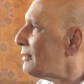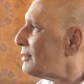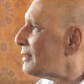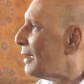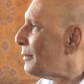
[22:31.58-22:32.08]

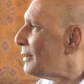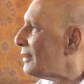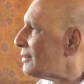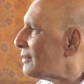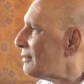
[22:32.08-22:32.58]

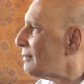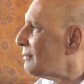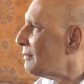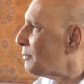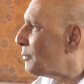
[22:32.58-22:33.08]
established
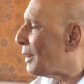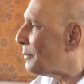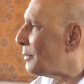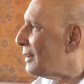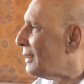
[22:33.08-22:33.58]

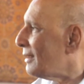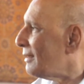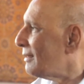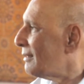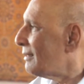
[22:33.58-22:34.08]
properly
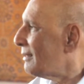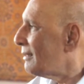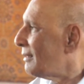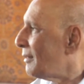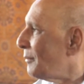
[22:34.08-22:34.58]

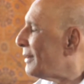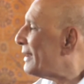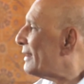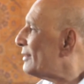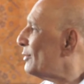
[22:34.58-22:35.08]

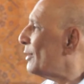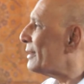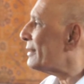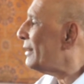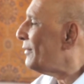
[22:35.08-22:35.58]
because you
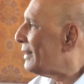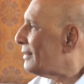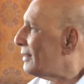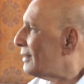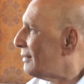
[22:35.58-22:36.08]
are
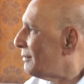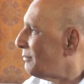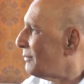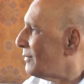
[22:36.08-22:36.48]
giving the